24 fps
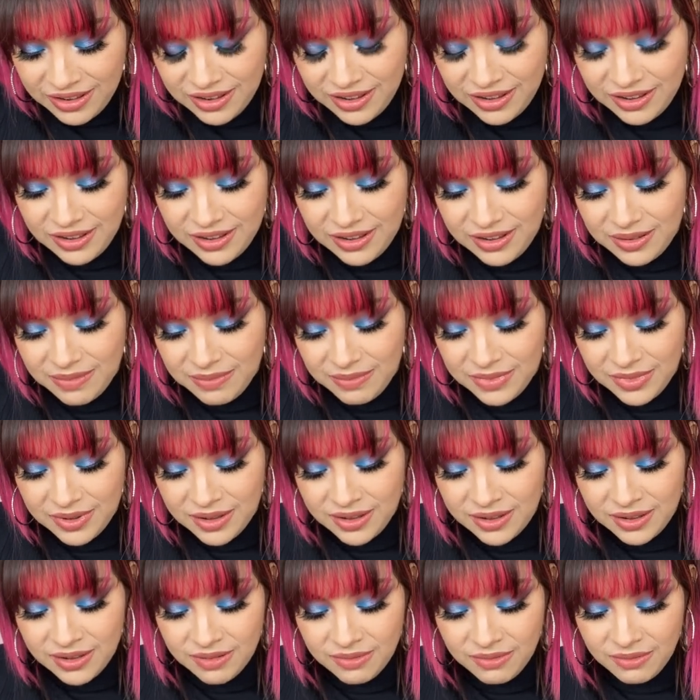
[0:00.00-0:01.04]
Um,
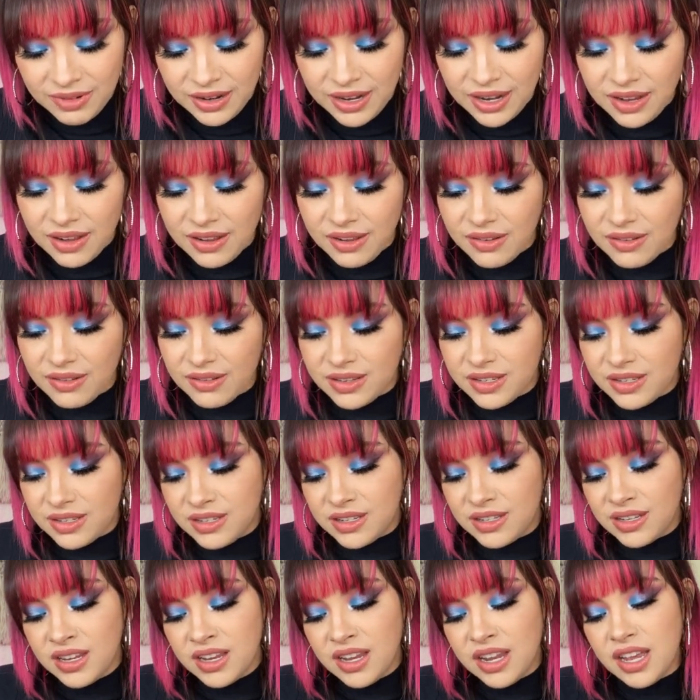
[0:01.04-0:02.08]
what
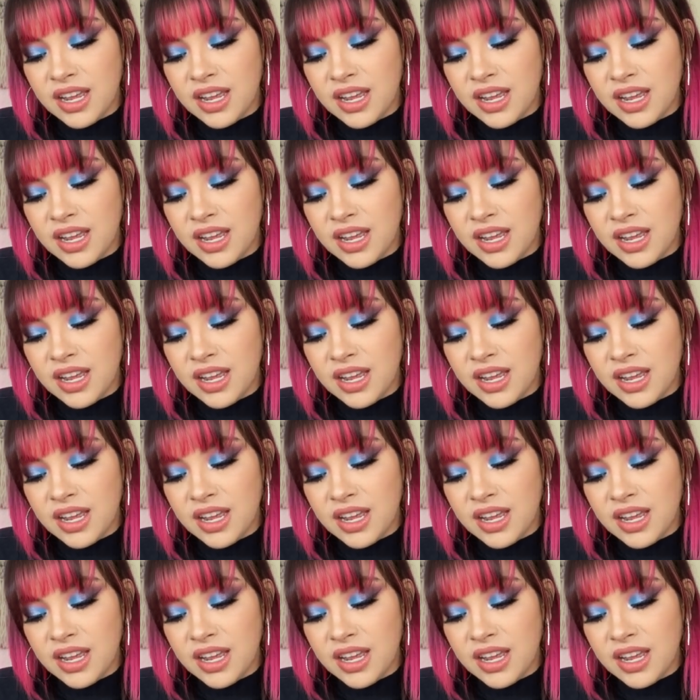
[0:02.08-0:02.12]
else?